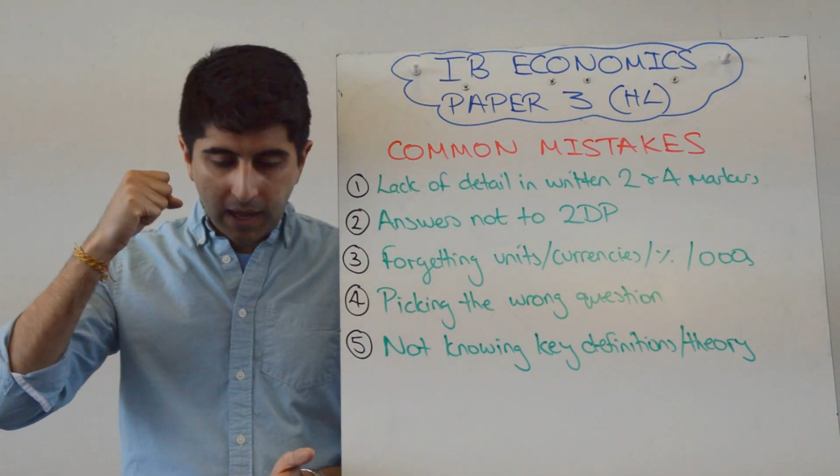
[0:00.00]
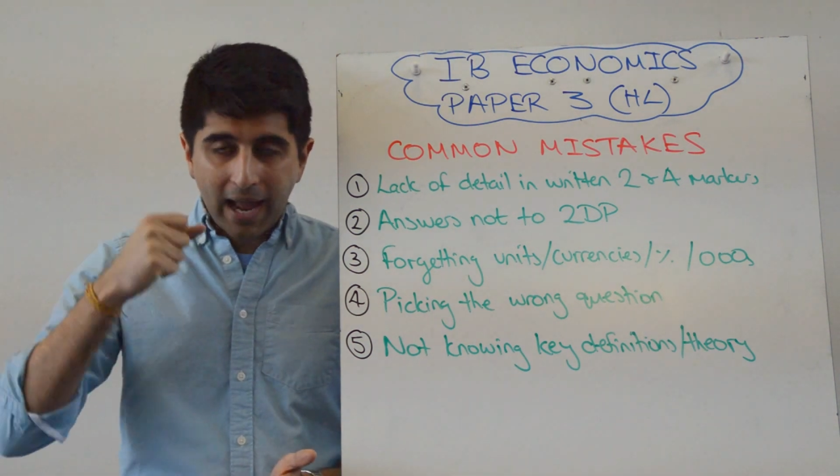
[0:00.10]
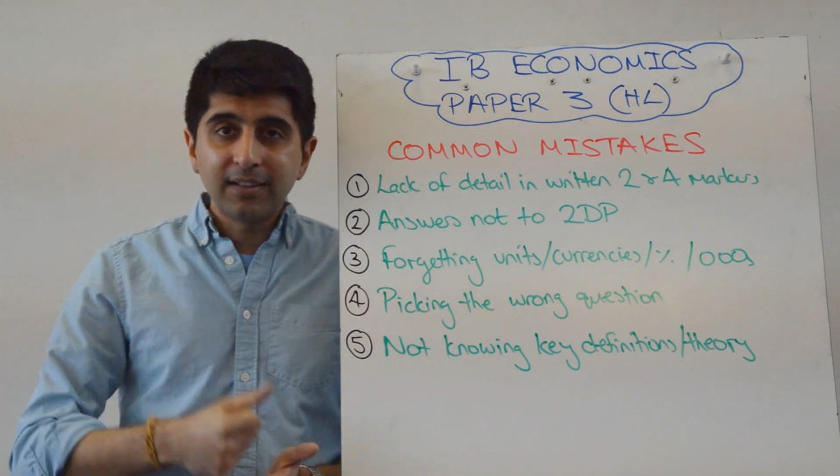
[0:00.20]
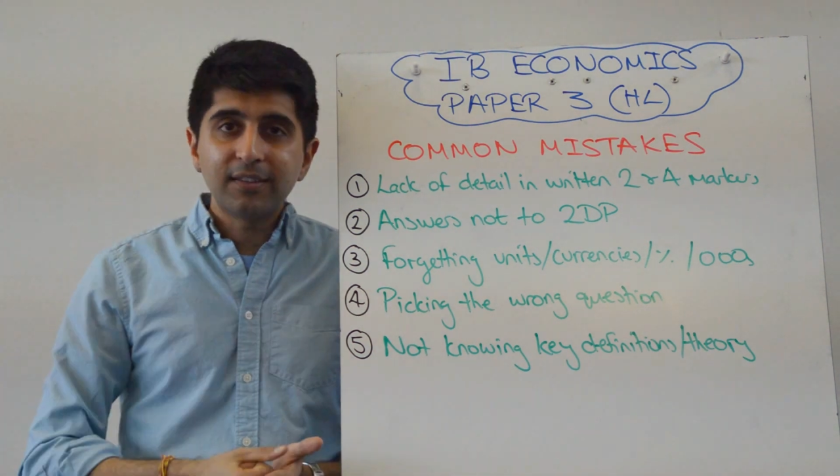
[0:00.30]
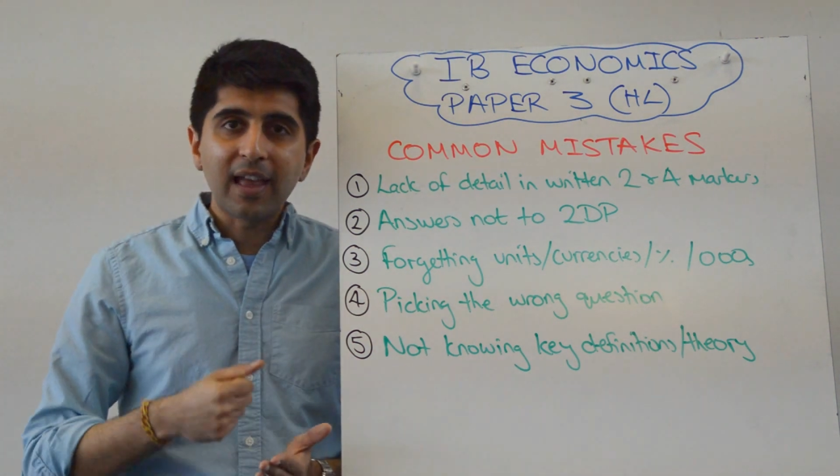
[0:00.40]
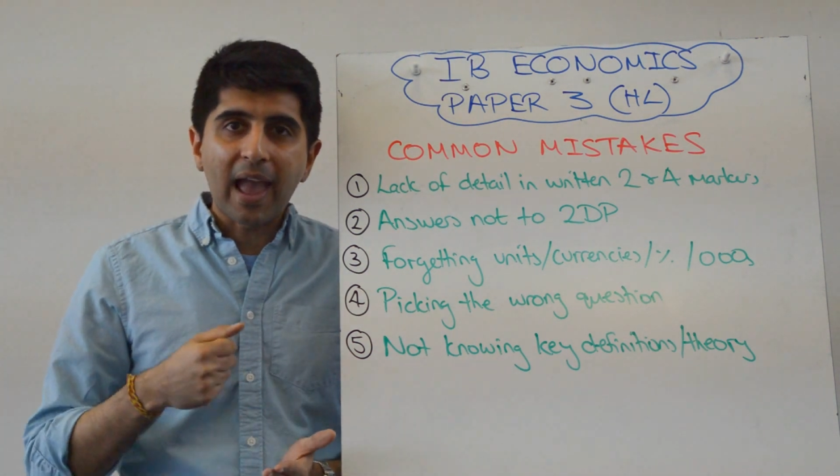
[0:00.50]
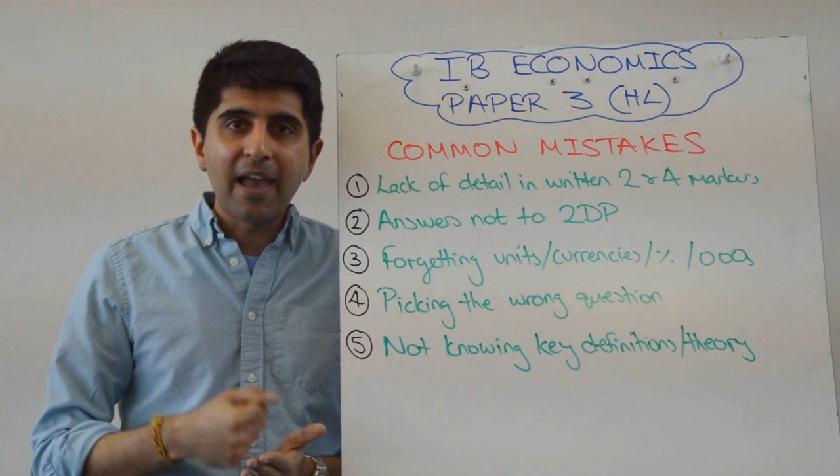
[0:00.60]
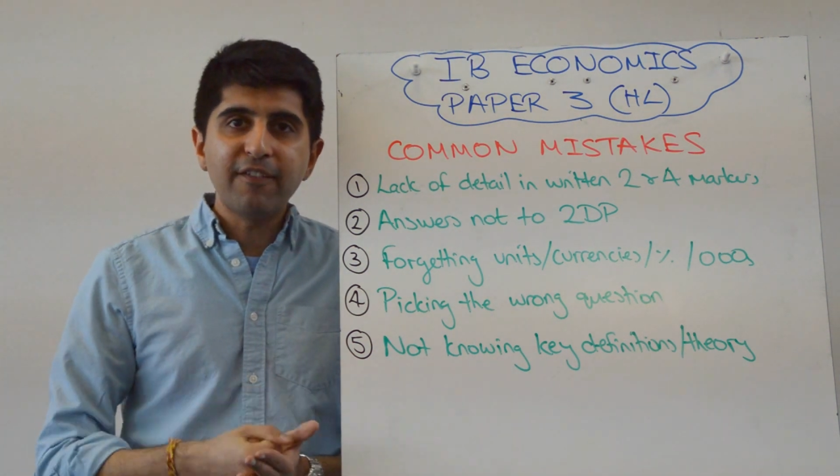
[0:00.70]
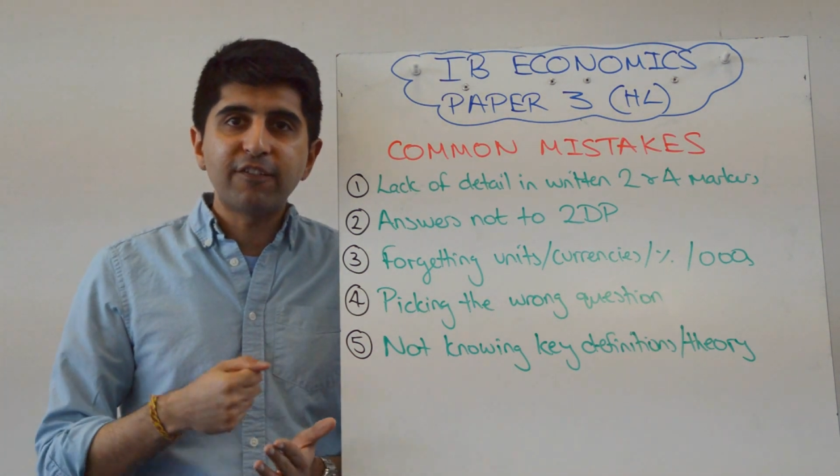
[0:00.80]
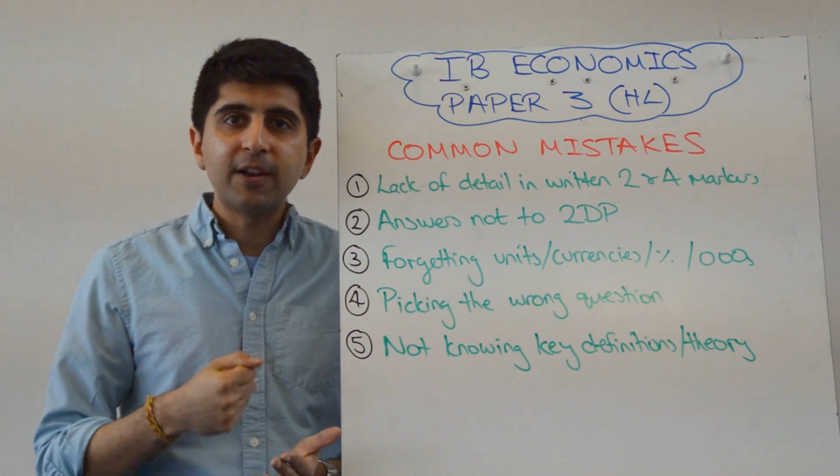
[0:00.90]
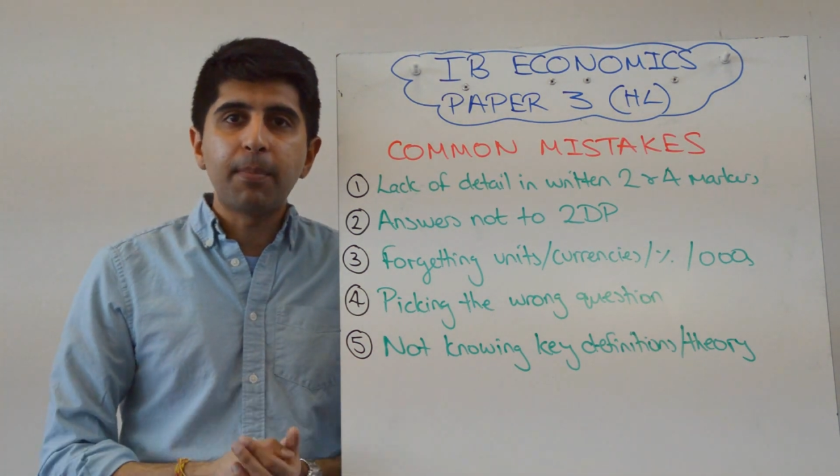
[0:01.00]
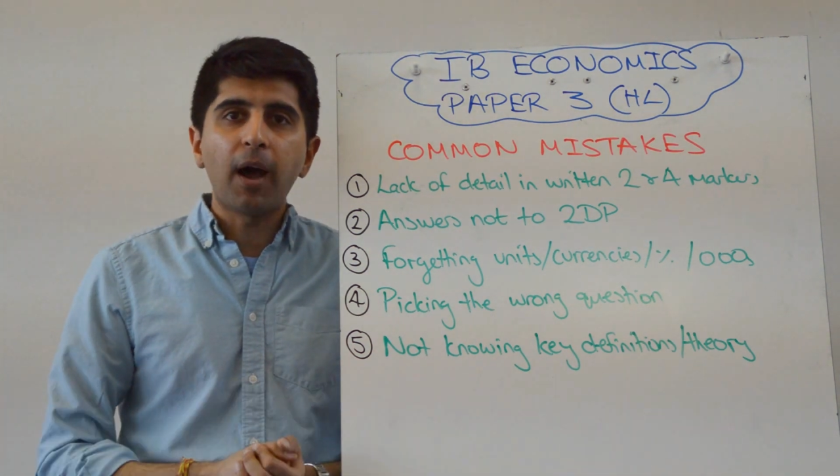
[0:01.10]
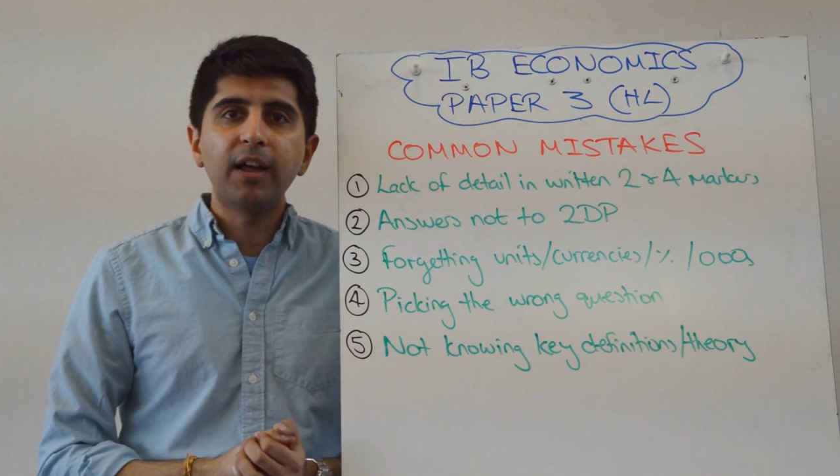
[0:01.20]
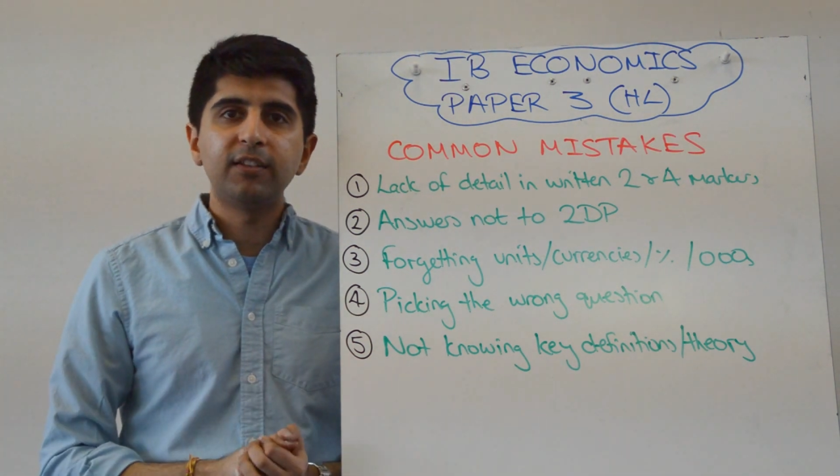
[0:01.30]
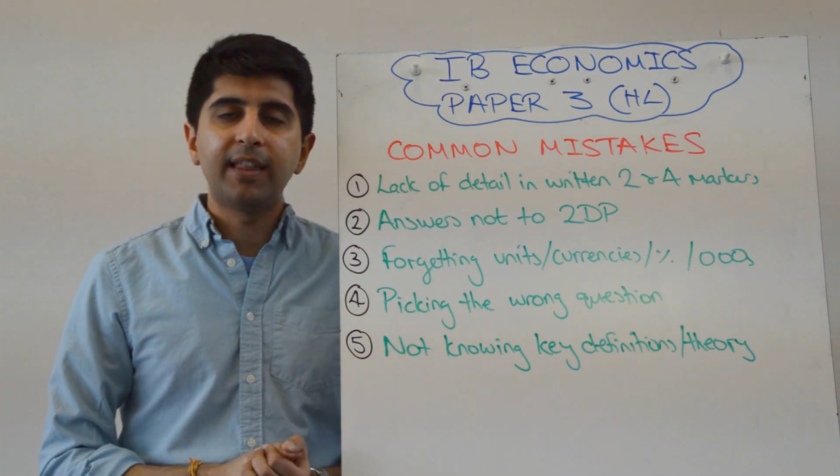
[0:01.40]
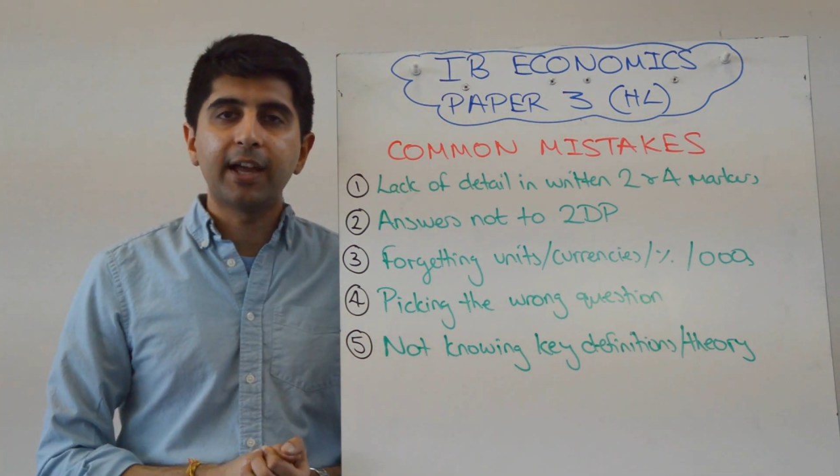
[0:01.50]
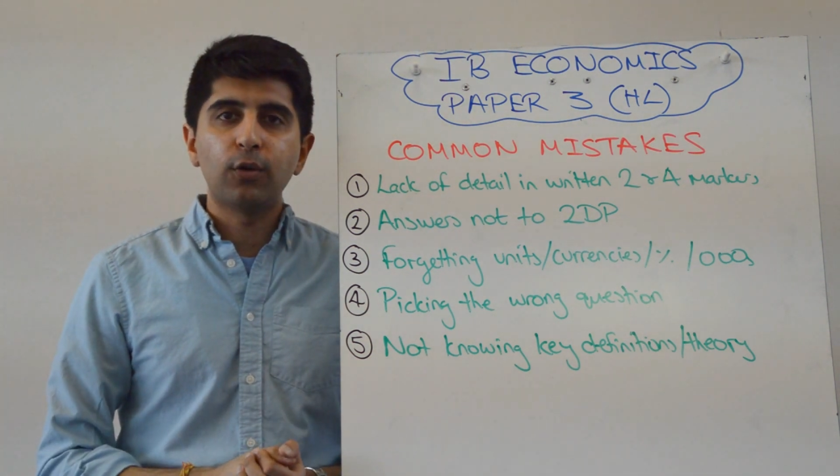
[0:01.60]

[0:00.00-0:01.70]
answer every part of that